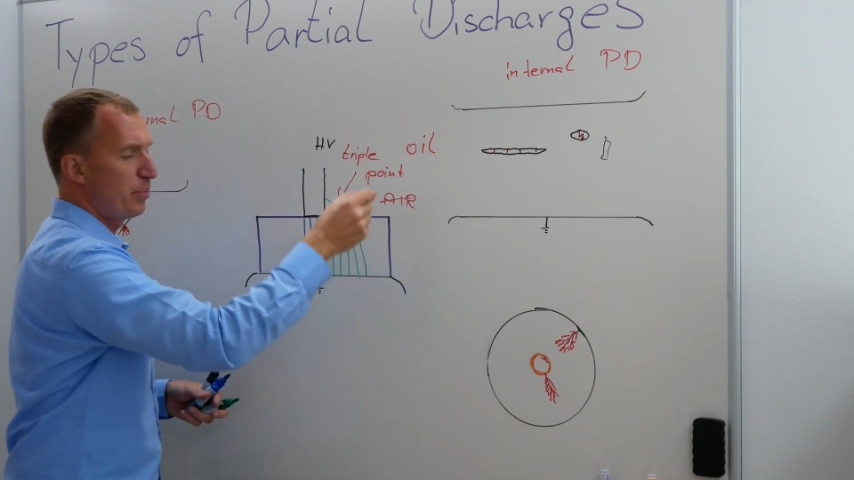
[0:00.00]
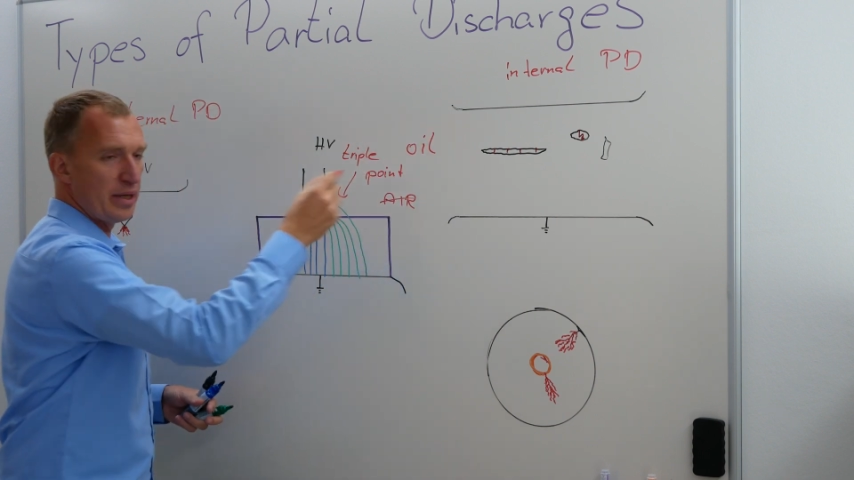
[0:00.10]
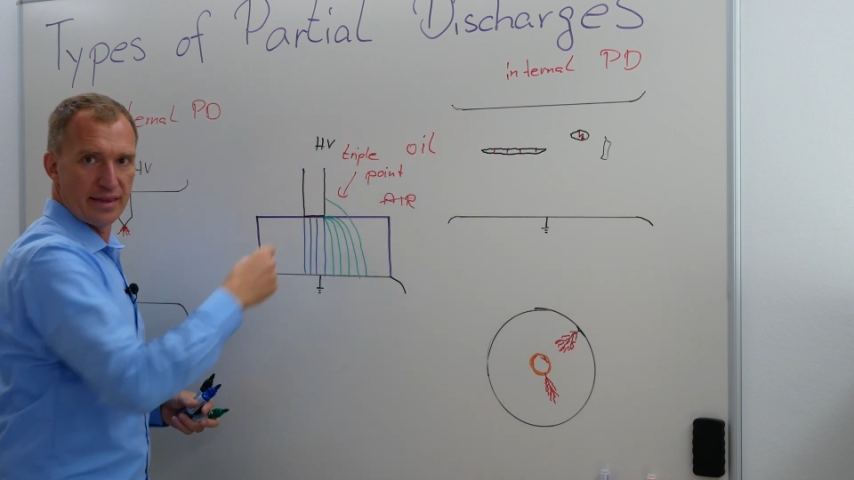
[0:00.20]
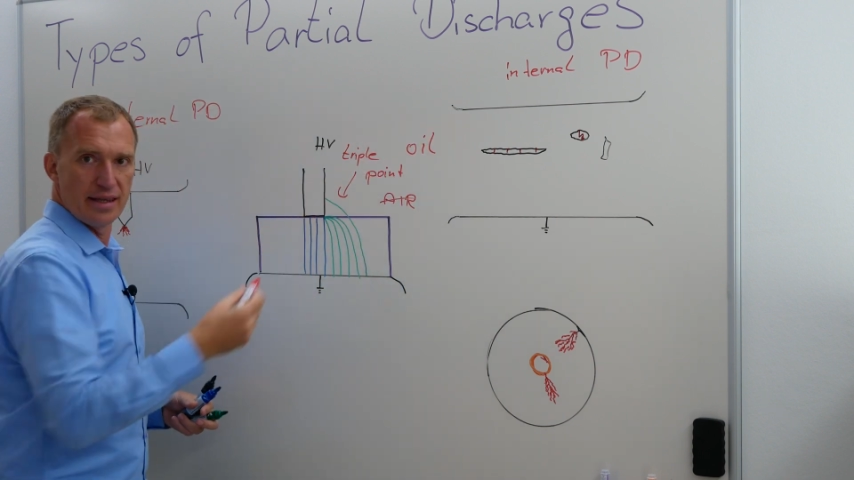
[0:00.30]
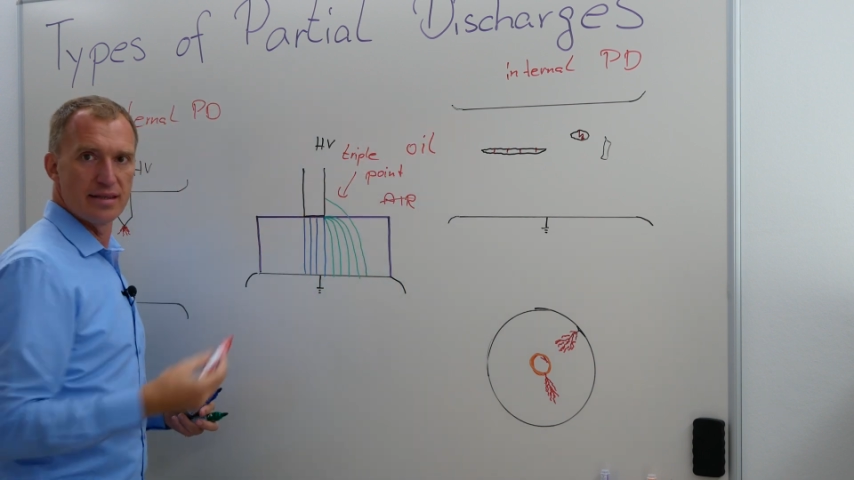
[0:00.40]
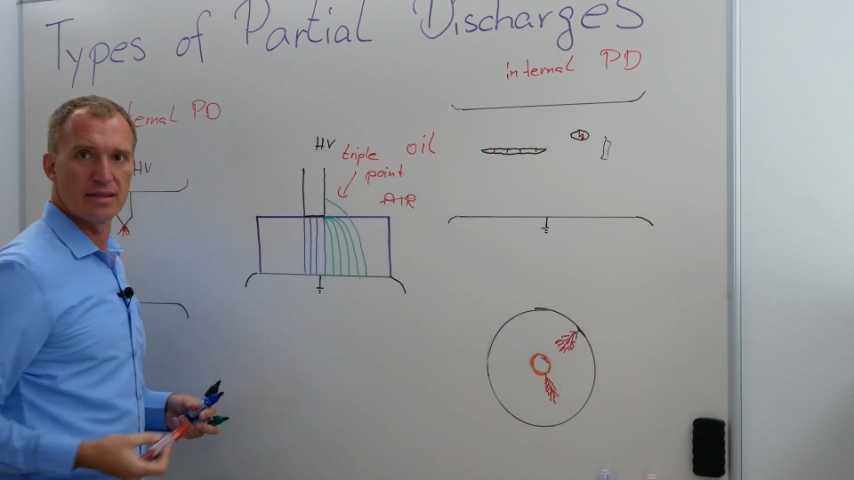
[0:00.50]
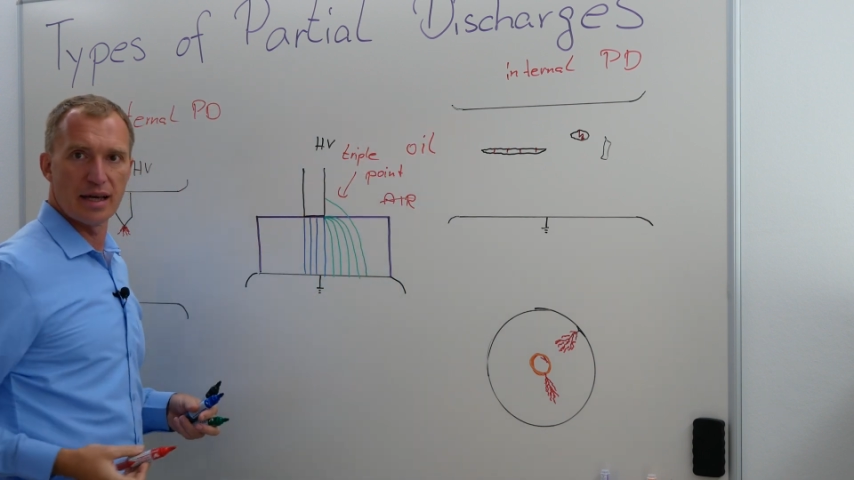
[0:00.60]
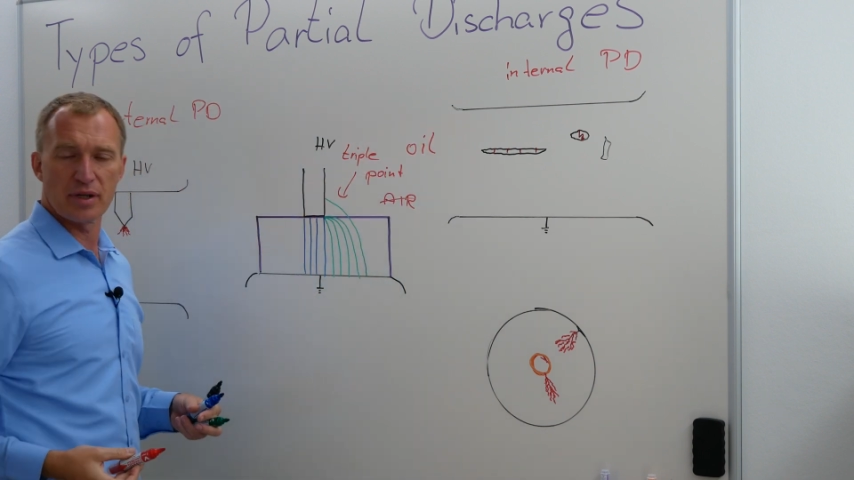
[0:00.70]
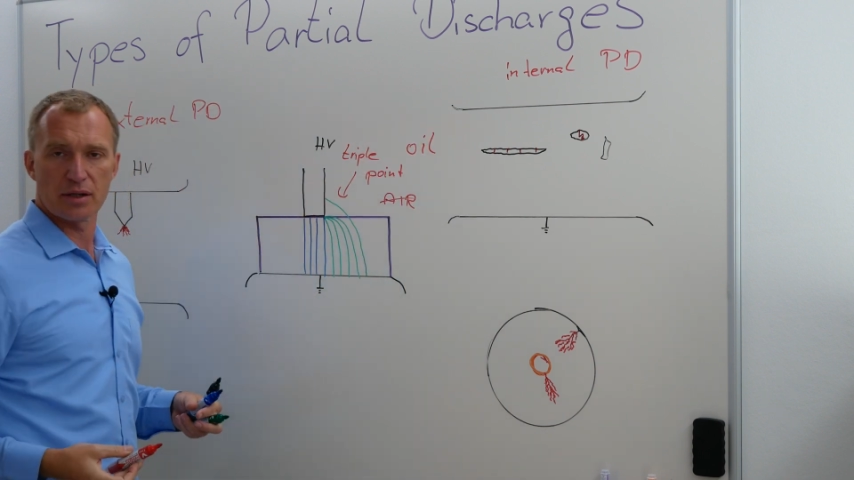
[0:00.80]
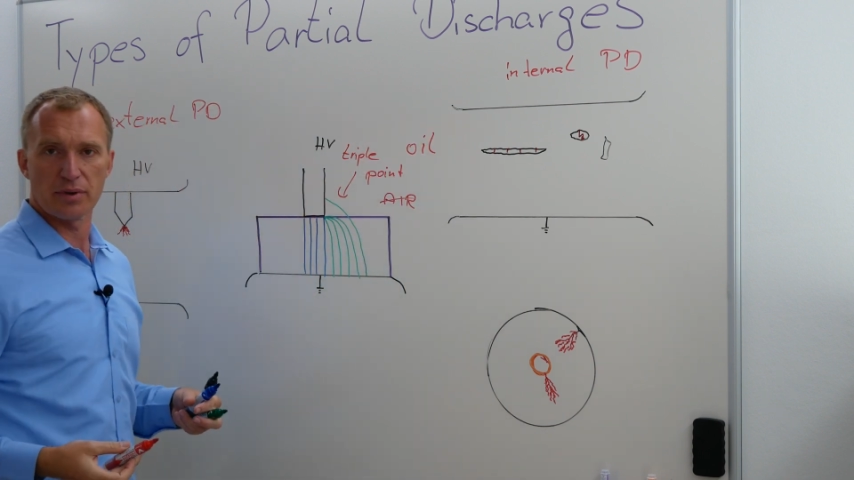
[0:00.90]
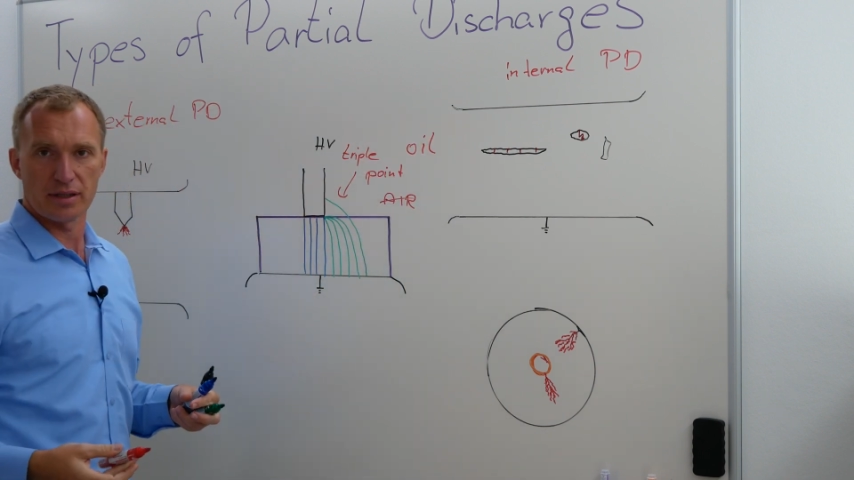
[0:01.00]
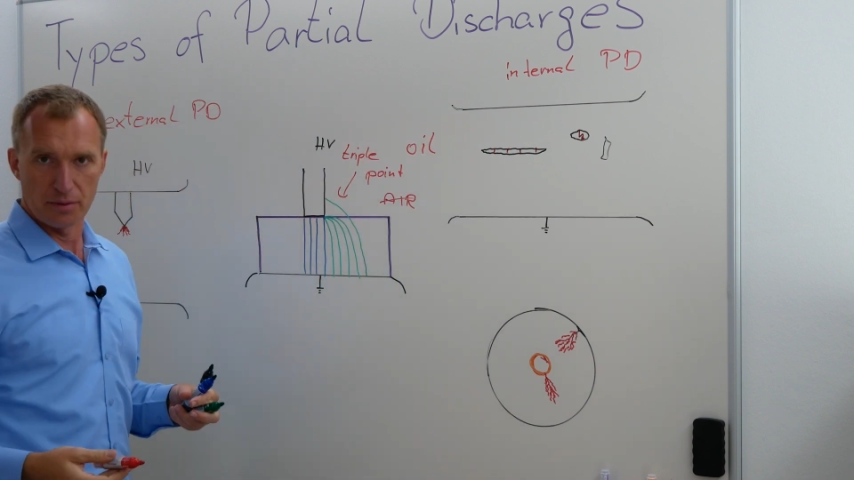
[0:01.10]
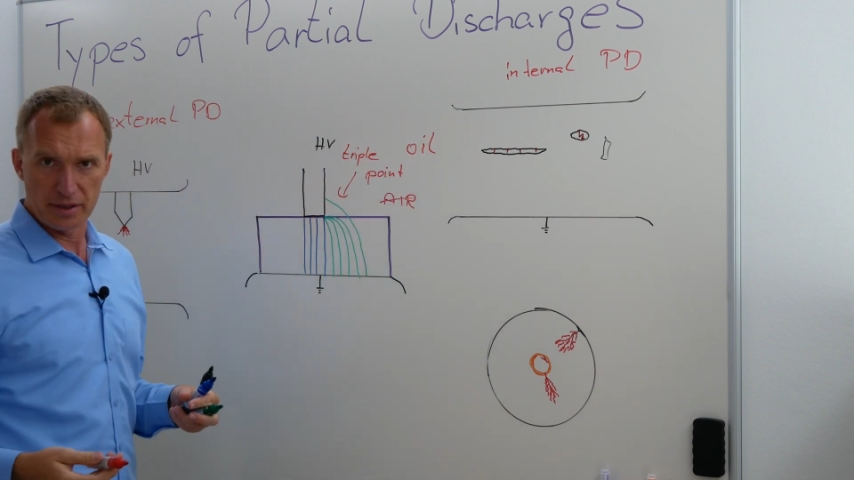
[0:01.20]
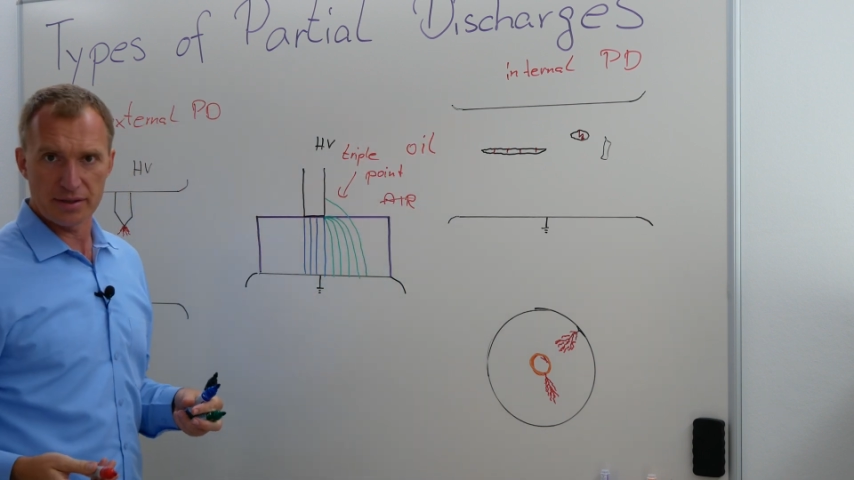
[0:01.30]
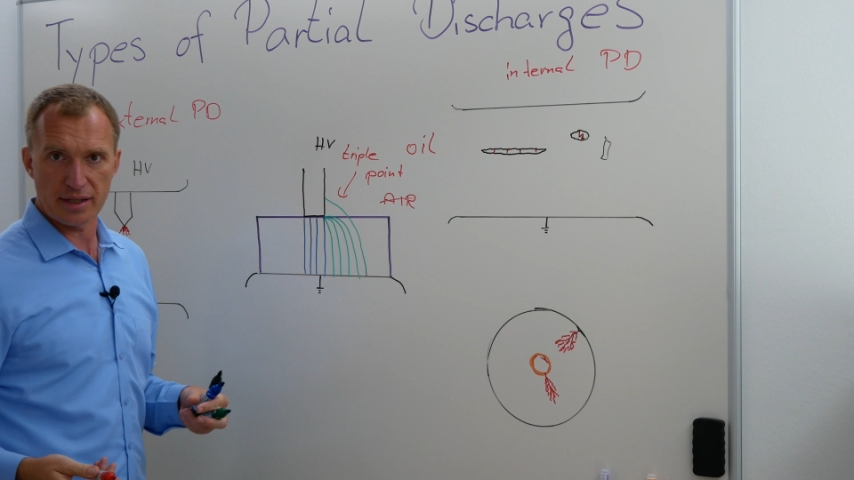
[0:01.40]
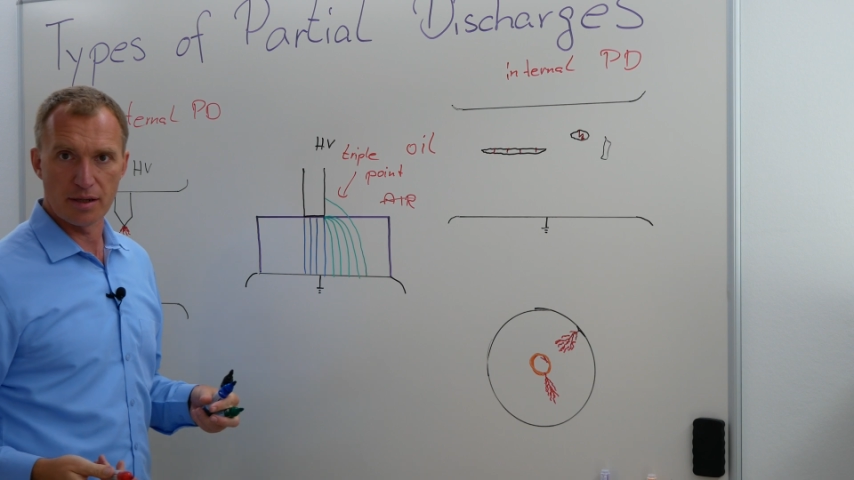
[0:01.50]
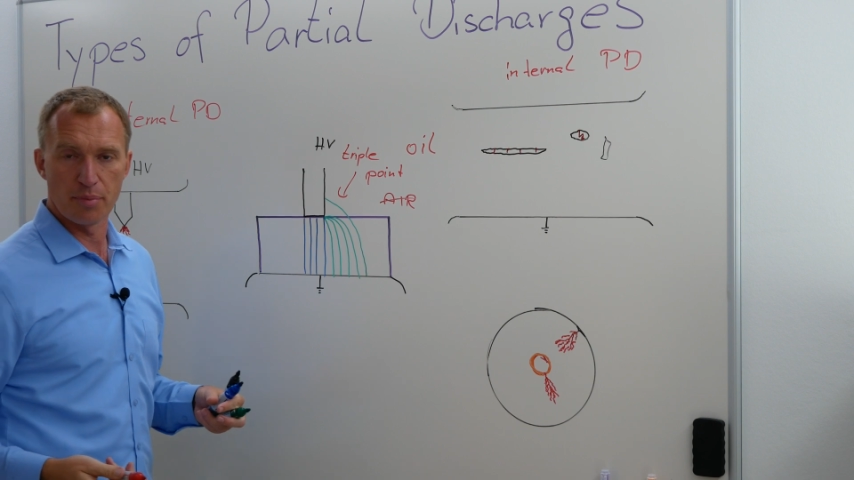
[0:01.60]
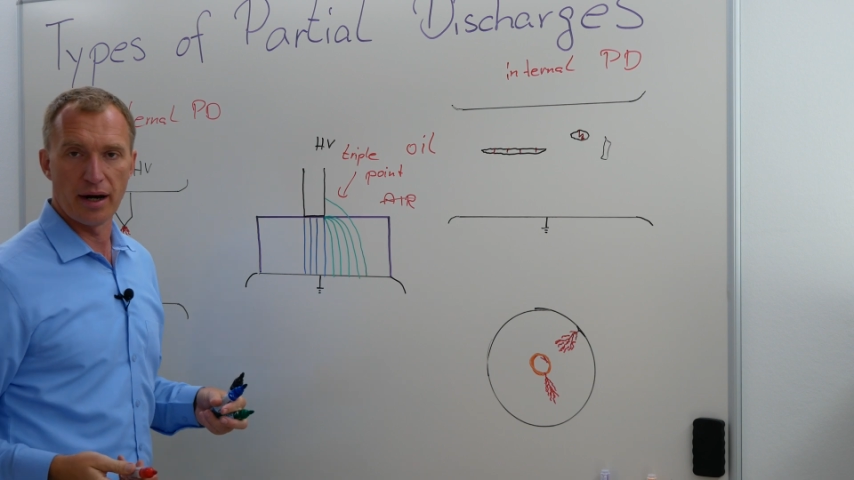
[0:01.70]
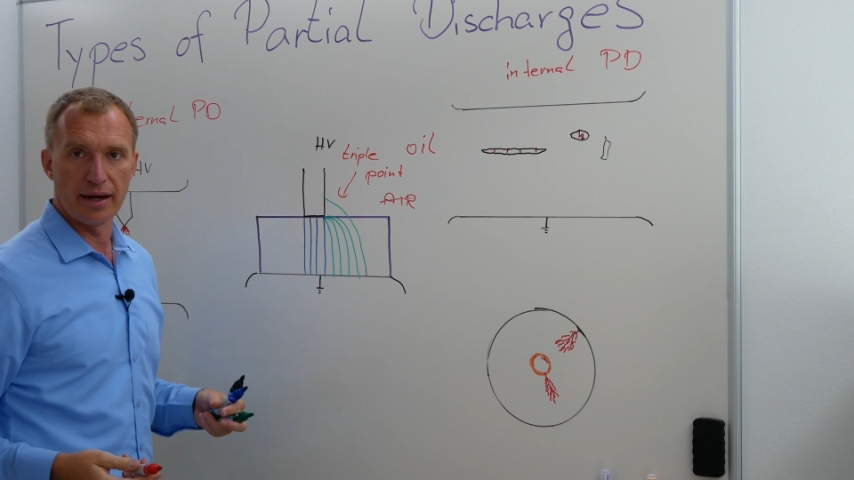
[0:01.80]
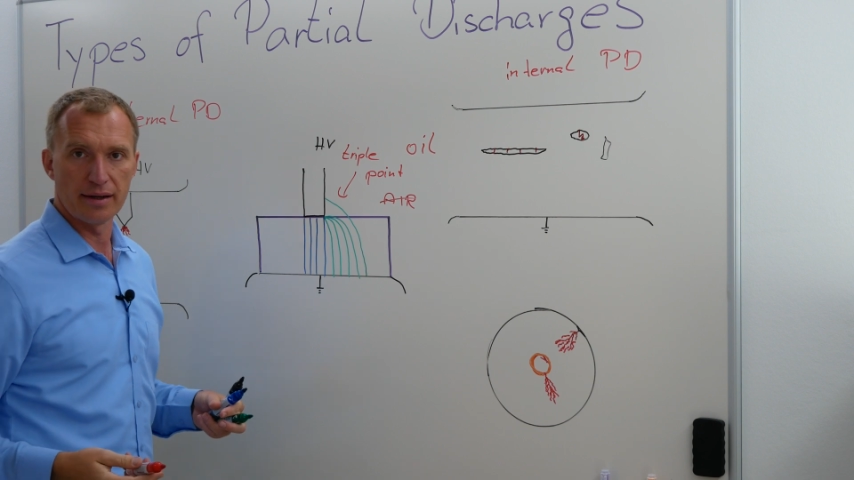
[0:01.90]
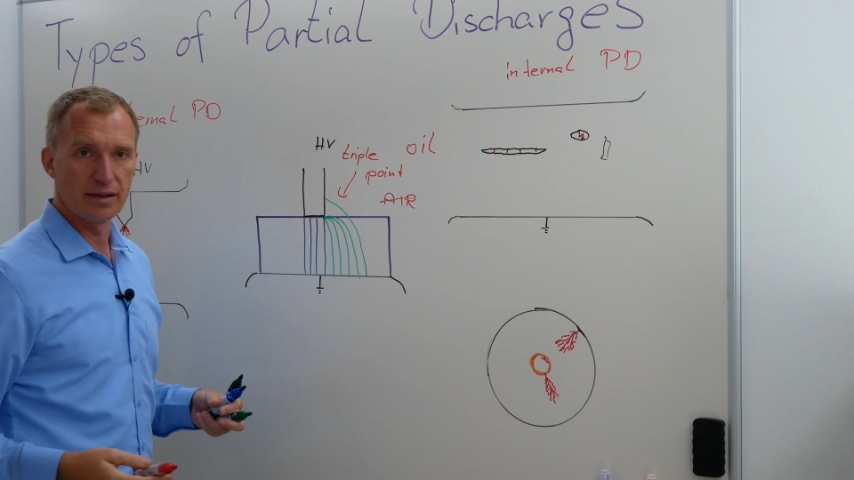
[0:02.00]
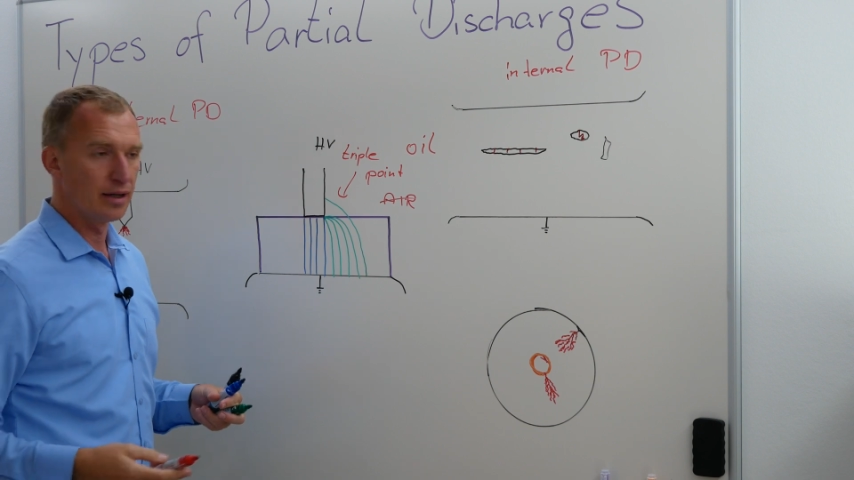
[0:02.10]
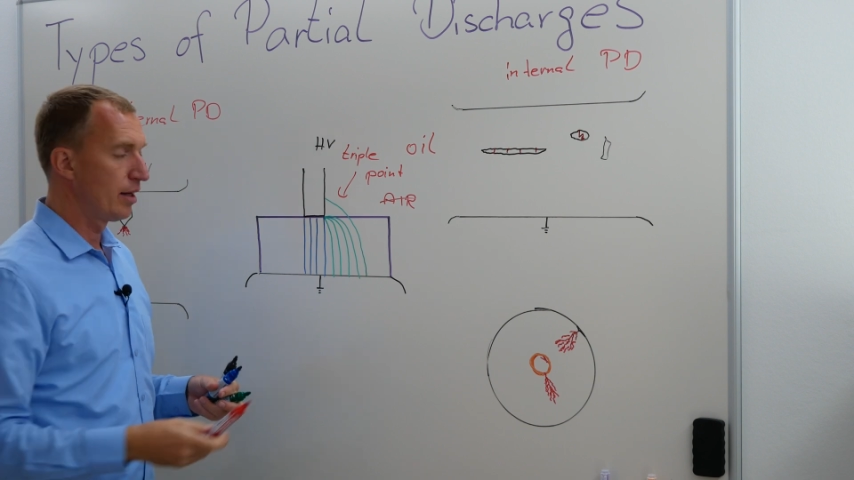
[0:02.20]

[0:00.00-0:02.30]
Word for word: But the same characteristics apply.